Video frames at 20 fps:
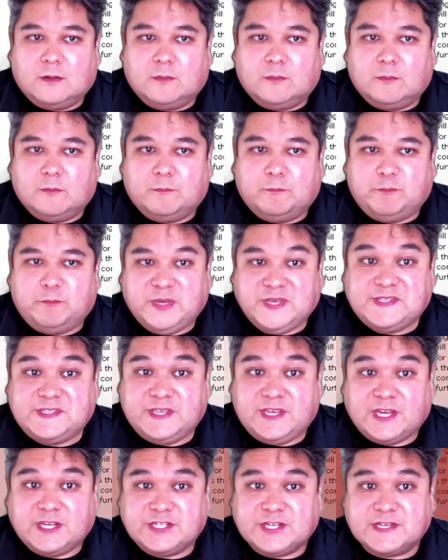
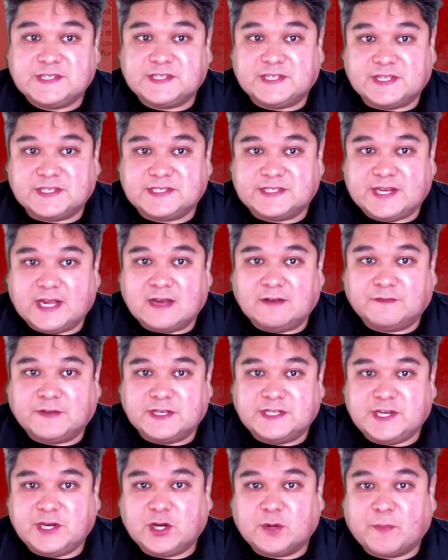BCEHS and its staff
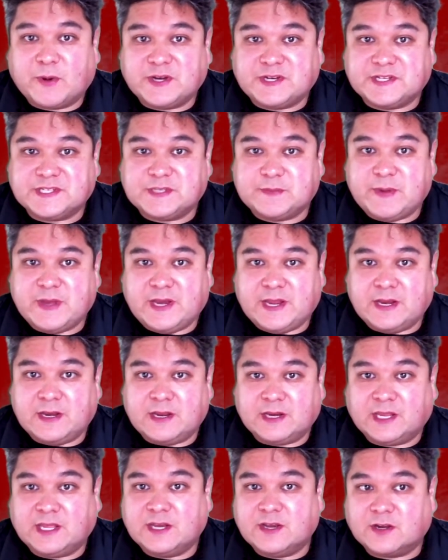continue to participate in and
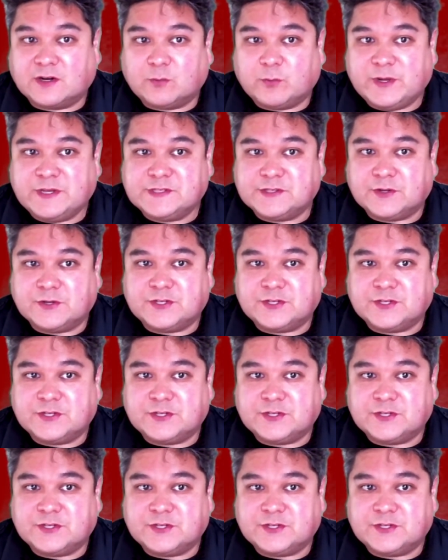conduct research